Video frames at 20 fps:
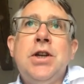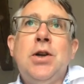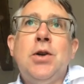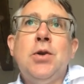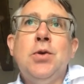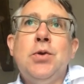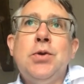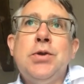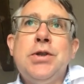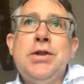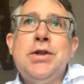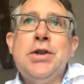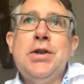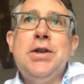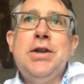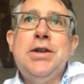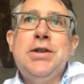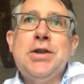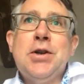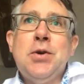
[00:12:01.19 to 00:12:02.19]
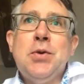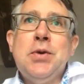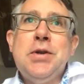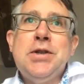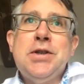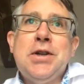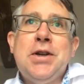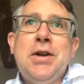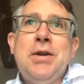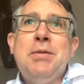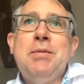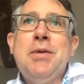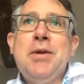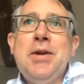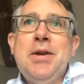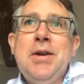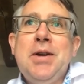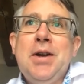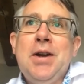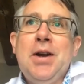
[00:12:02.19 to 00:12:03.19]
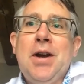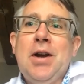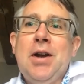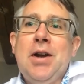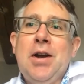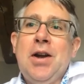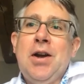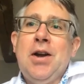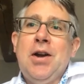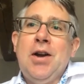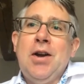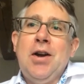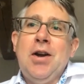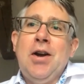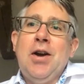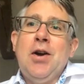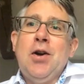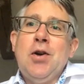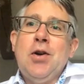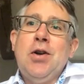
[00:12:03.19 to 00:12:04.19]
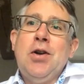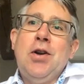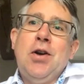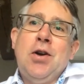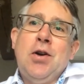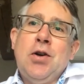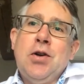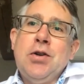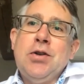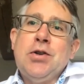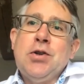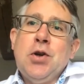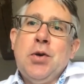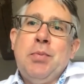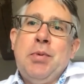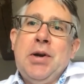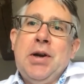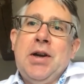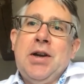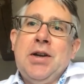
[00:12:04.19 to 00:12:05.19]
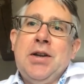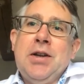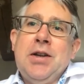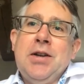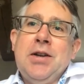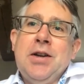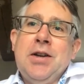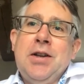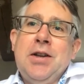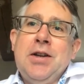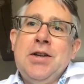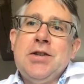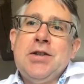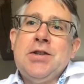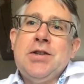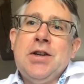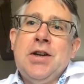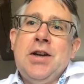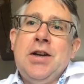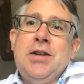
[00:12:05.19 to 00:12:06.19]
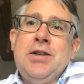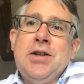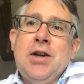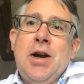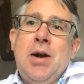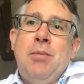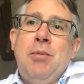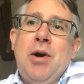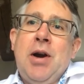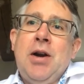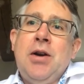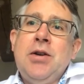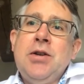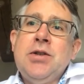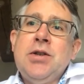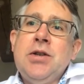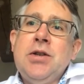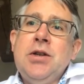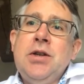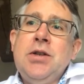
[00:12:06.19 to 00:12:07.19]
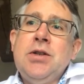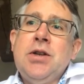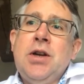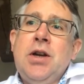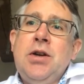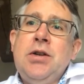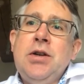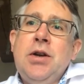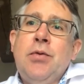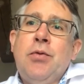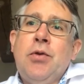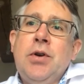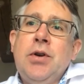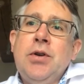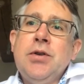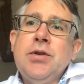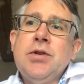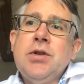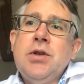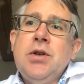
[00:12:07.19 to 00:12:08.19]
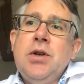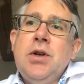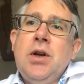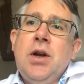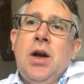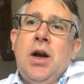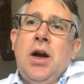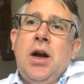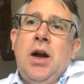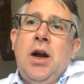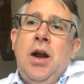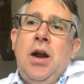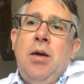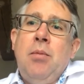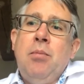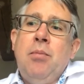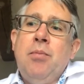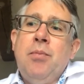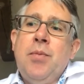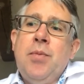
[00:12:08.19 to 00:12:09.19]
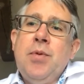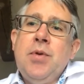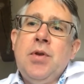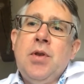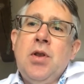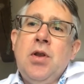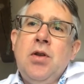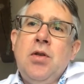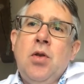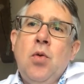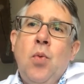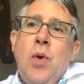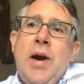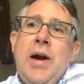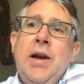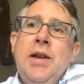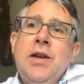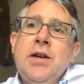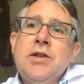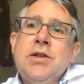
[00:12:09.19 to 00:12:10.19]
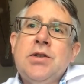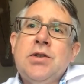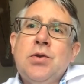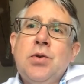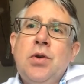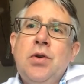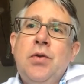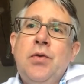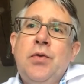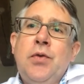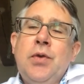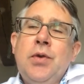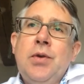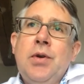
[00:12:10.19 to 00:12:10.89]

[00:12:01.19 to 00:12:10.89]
clause is always a hot topic, and this time round is no different. The way this sort of